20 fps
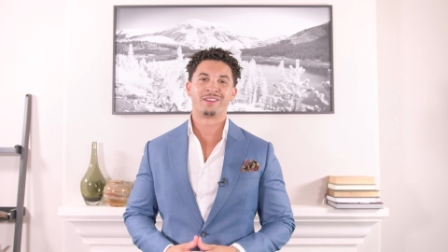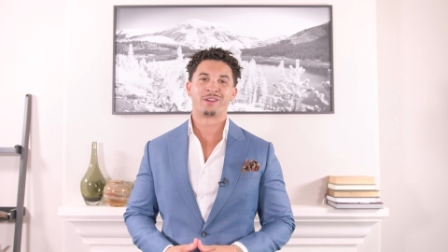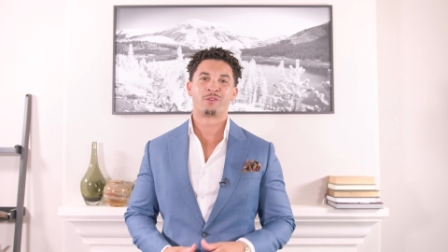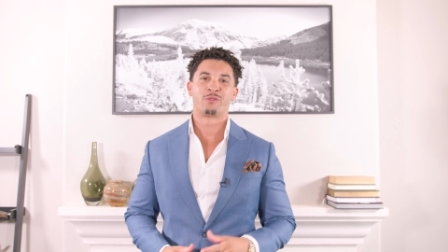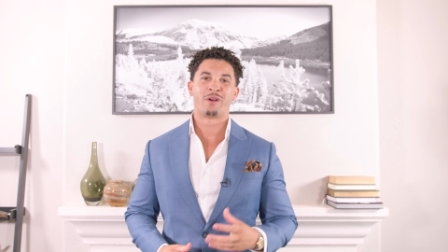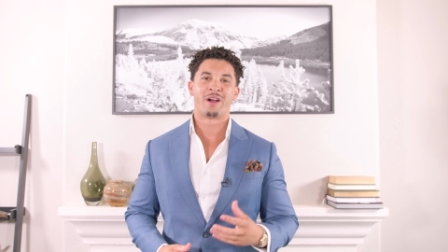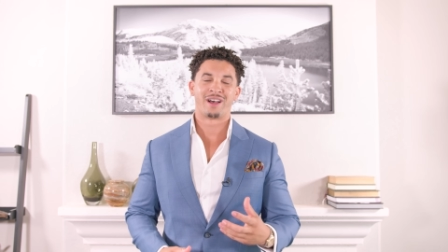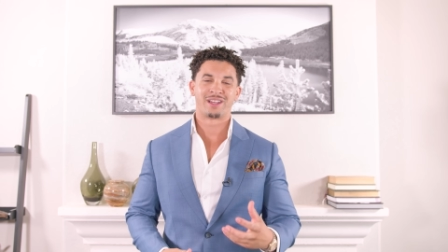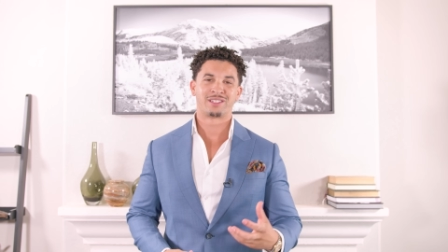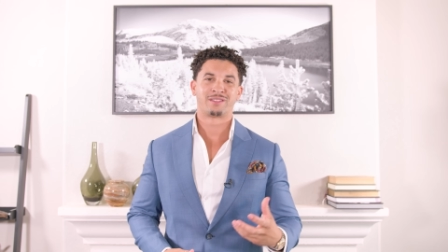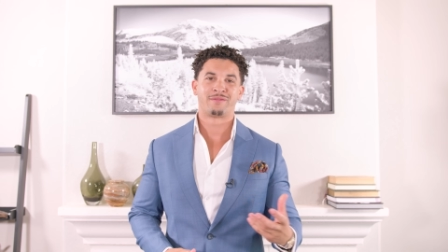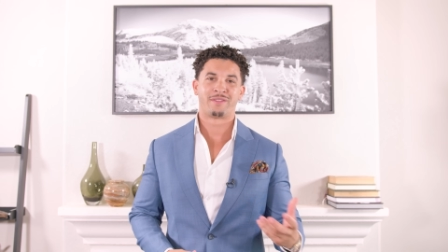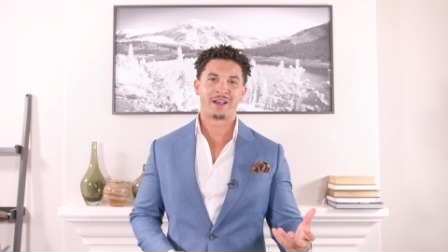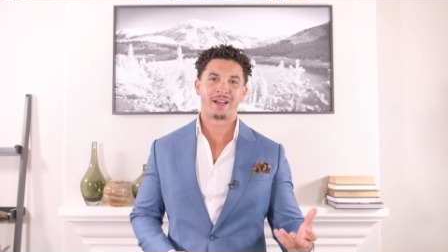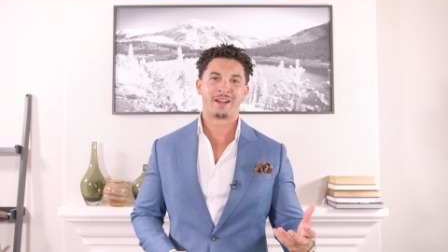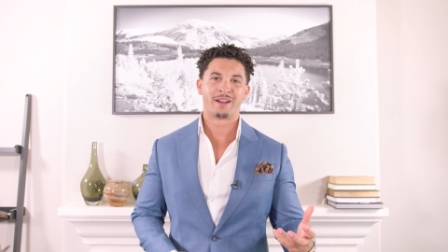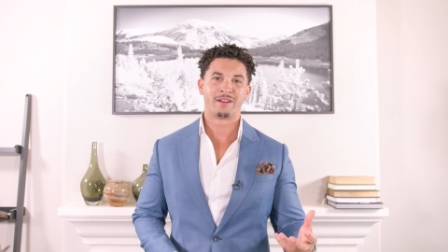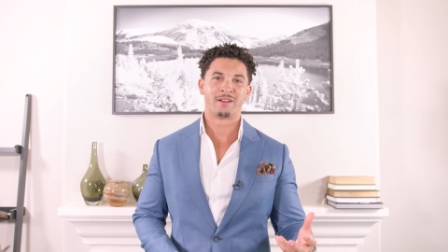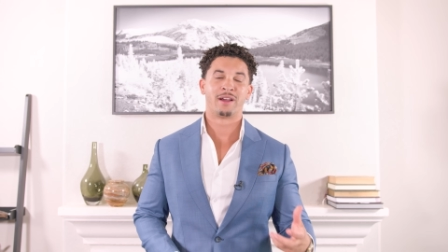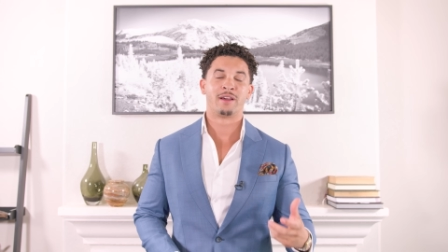in the
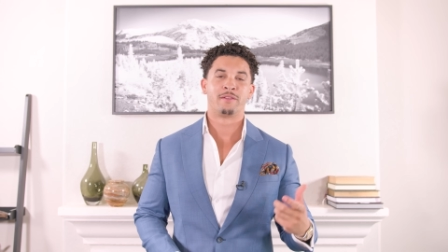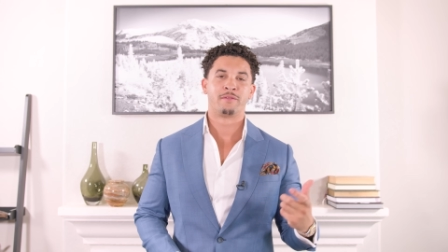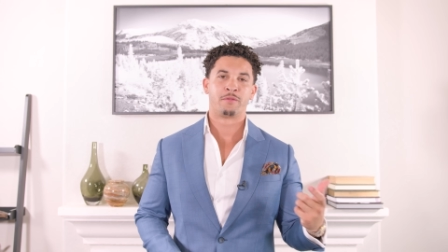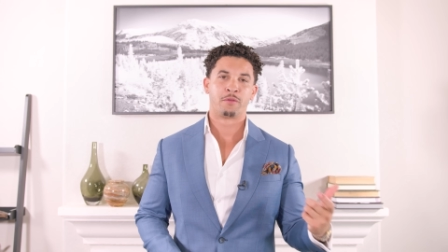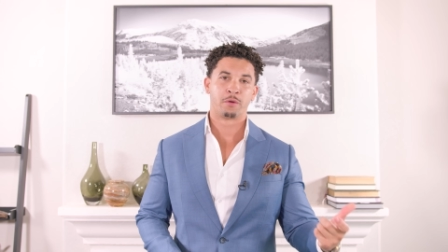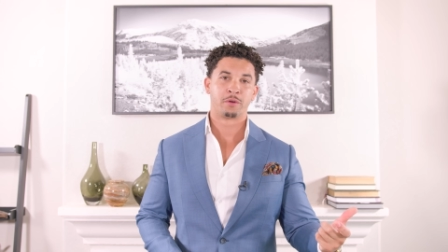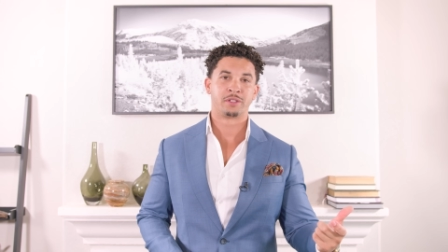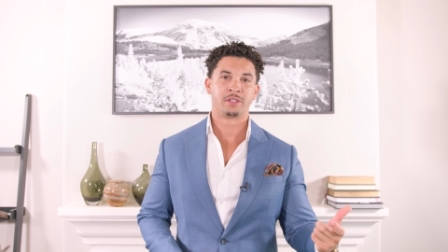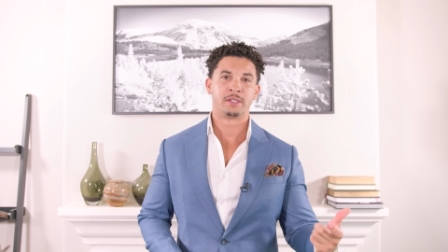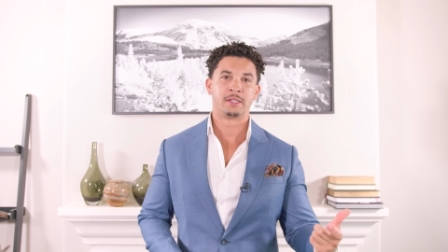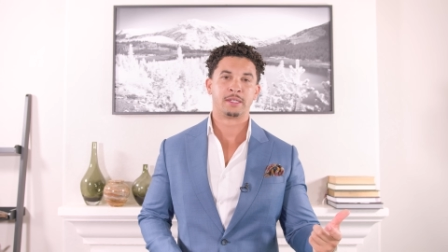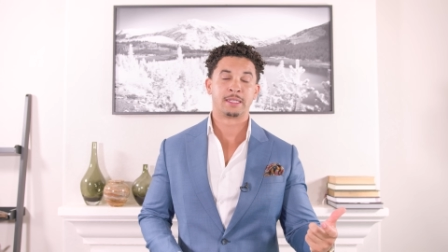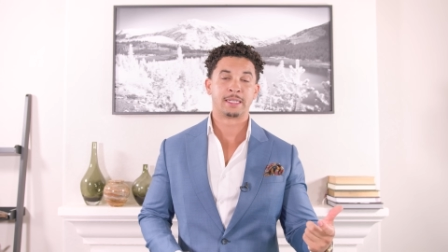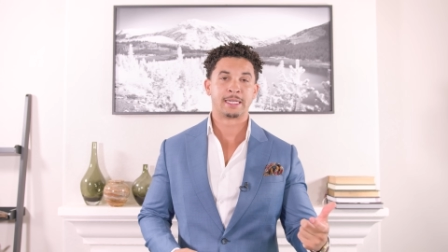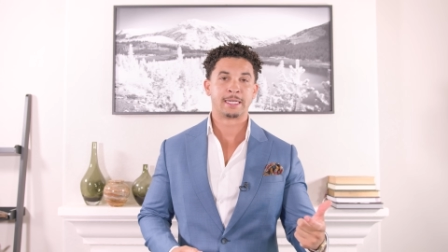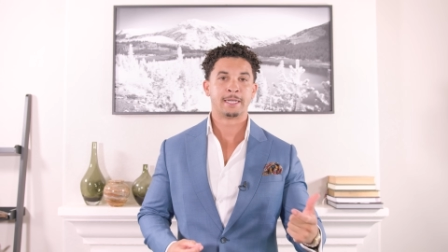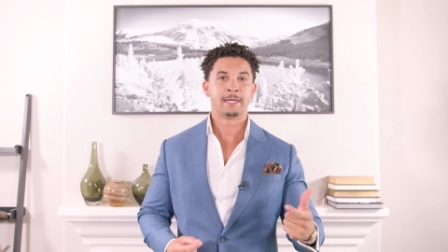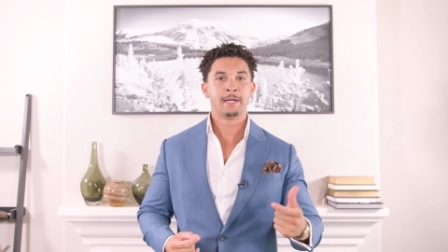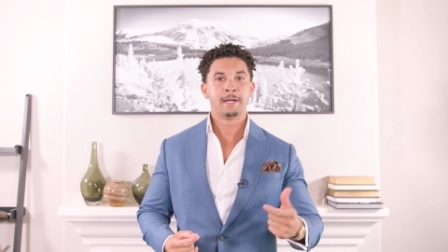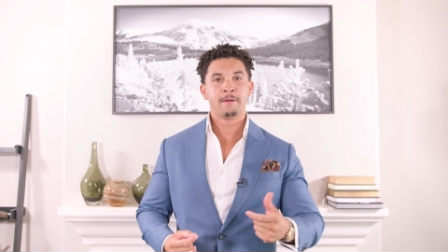crossfire,
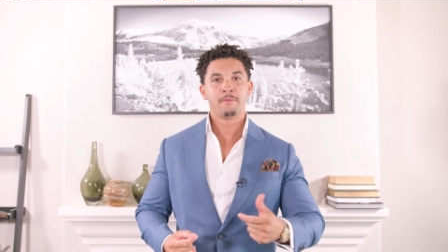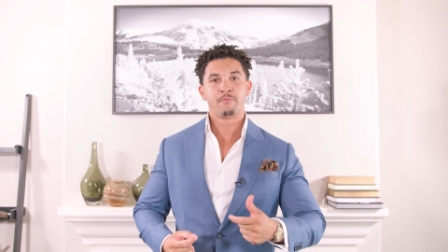unfortunately.